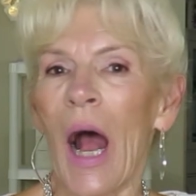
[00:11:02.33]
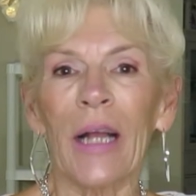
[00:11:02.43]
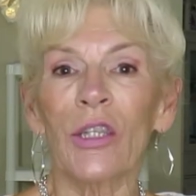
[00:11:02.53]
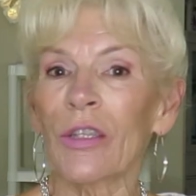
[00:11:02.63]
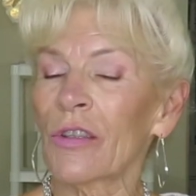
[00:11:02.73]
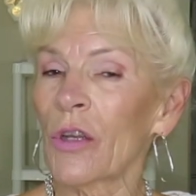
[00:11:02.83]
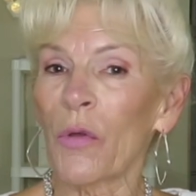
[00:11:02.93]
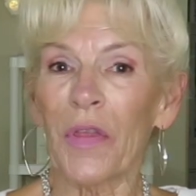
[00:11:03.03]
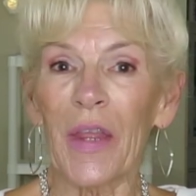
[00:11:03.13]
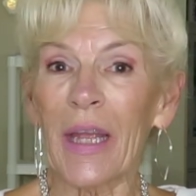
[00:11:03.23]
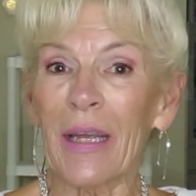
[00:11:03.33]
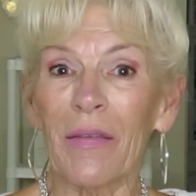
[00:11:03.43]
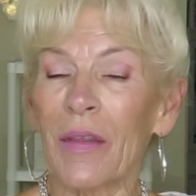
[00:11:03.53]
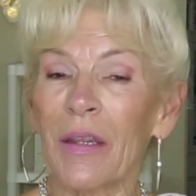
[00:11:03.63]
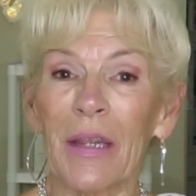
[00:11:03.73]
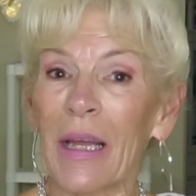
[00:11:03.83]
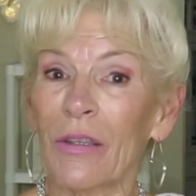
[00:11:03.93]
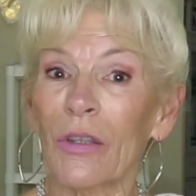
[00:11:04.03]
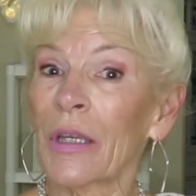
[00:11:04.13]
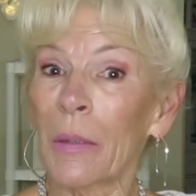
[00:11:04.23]
I just don't think that
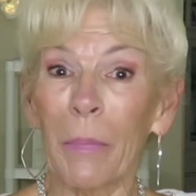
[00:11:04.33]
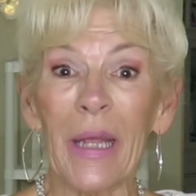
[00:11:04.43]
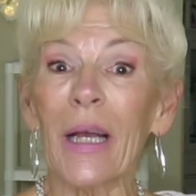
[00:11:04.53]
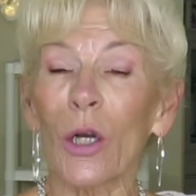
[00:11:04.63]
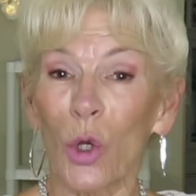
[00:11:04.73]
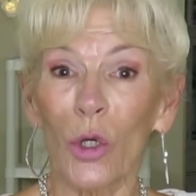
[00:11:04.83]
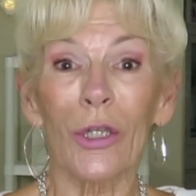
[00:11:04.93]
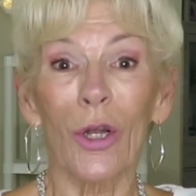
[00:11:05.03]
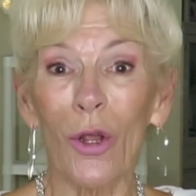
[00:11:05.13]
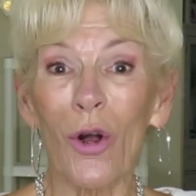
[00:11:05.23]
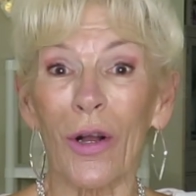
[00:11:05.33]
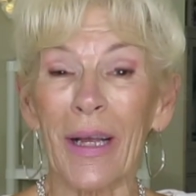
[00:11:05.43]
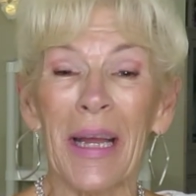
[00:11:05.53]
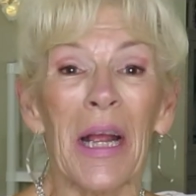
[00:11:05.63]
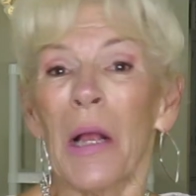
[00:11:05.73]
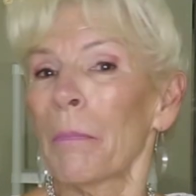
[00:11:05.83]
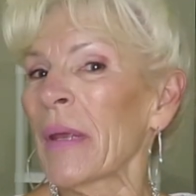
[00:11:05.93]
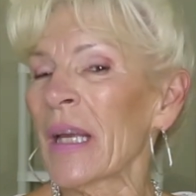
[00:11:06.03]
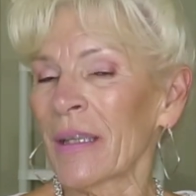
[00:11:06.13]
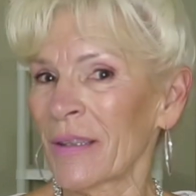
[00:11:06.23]
that's going to be a good look
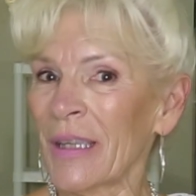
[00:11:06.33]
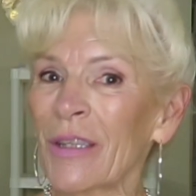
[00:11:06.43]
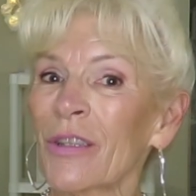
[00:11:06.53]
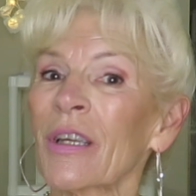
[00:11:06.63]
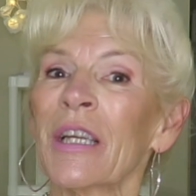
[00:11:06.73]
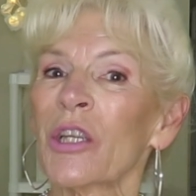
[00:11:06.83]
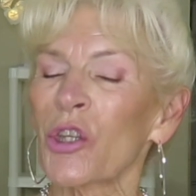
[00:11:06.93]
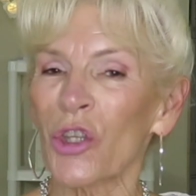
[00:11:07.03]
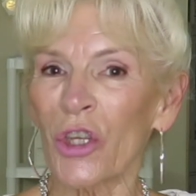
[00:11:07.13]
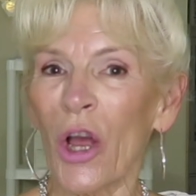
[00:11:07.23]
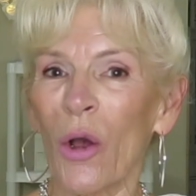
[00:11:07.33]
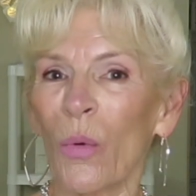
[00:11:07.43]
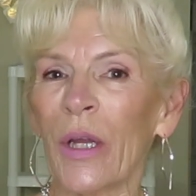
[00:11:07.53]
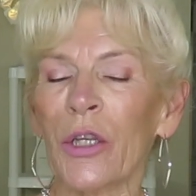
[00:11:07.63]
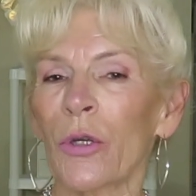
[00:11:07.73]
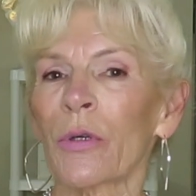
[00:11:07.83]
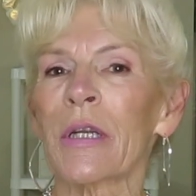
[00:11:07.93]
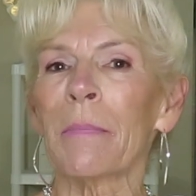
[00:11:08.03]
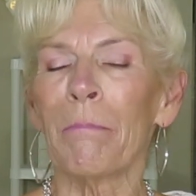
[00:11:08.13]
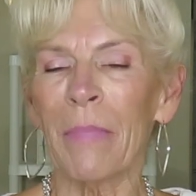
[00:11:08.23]
because it's going to show in your
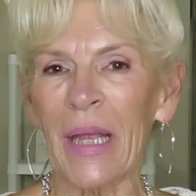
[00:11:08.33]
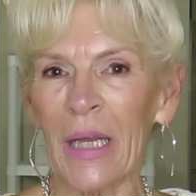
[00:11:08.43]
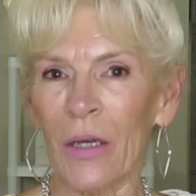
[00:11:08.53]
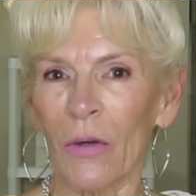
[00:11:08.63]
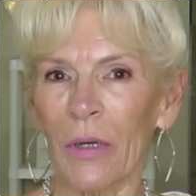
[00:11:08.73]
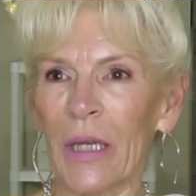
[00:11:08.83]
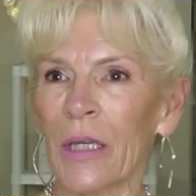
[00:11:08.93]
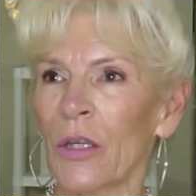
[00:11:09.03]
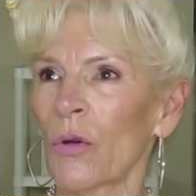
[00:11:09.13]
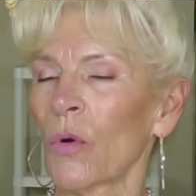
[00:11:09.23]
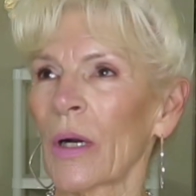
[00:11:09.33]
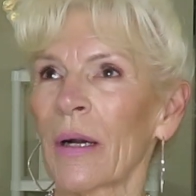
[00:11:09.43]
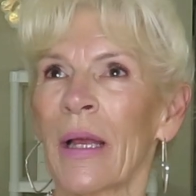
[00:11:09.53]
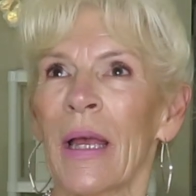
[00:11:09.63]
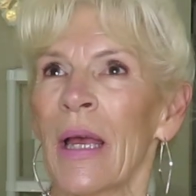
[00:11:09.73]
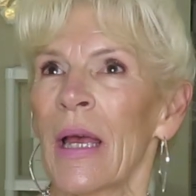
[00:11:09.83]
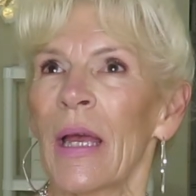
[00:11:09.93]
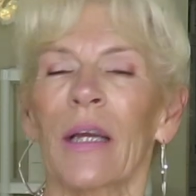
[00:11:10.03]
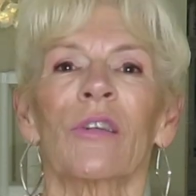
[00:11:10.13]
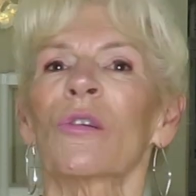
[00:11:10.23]
demeanor and your
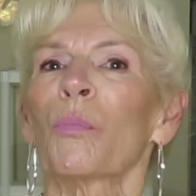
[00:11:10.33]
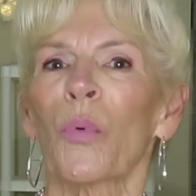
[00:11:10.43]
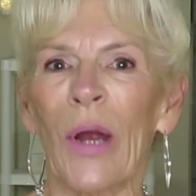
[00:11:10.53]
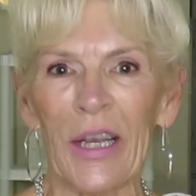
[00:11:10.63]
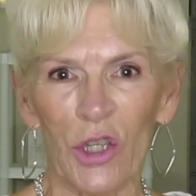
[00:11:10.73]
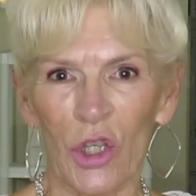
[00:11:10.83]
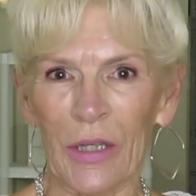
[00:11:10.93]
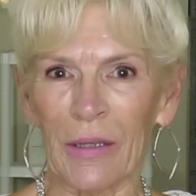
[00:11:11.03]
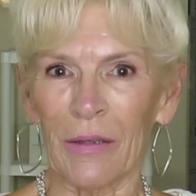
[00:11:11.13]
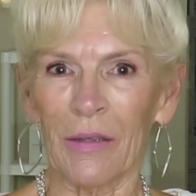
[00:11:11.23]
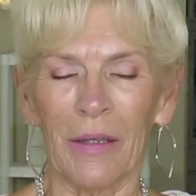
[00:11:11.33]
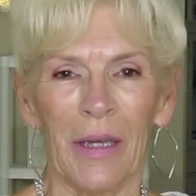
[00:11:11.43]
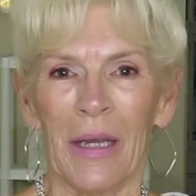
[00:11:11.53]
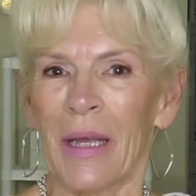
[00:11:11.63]
expressions.